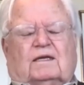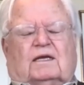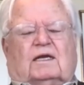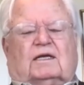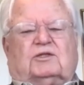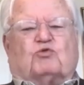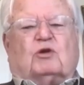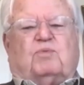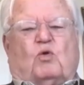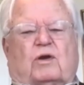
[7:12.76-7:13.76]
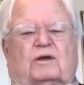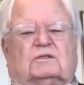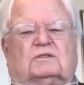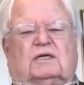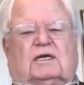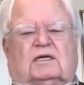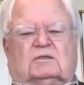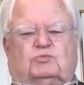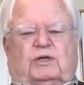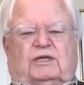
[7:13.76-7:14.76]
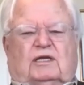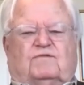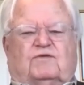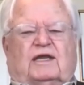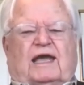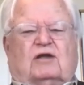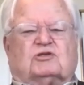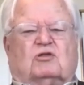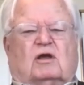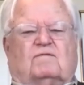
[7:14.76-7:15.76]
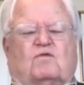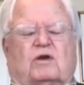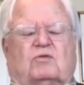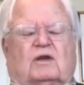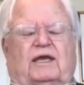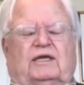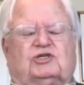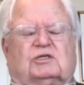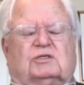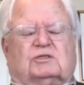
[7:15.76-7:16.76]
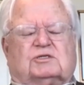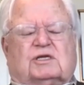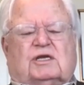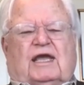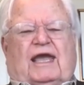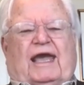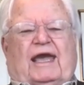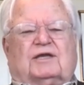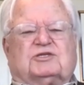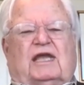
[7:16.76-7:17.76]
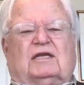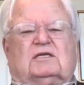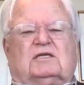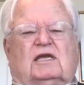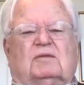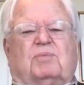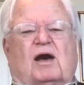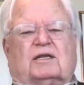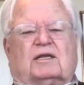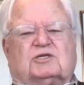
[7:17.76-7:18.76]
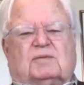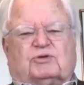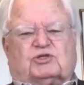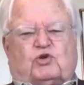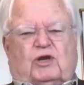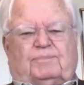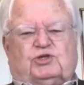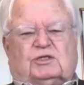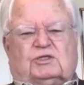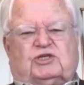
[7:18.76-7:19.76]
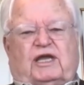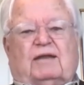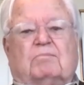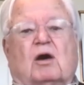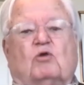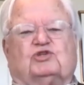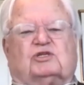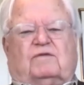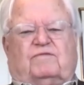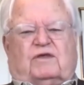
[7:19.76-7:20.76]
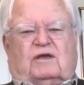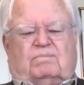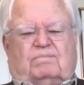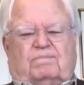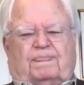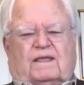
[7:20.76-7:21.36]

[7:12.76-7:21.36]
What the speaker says: the report we did for the Council on Foreign Relations has 18 policy prescriptions, and most of them